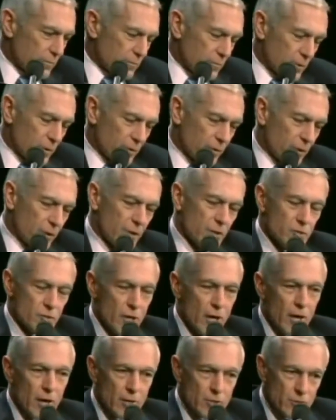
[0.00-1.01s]
the
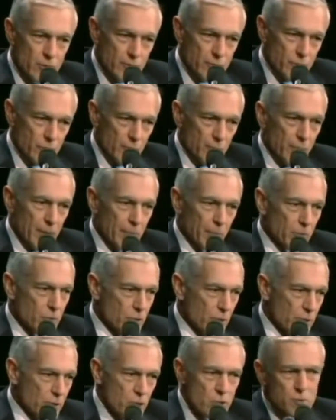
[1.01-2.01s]
desires of some people who
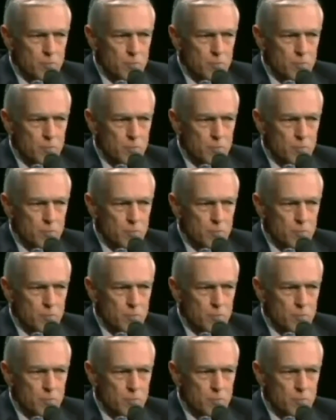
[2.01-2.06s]
say, just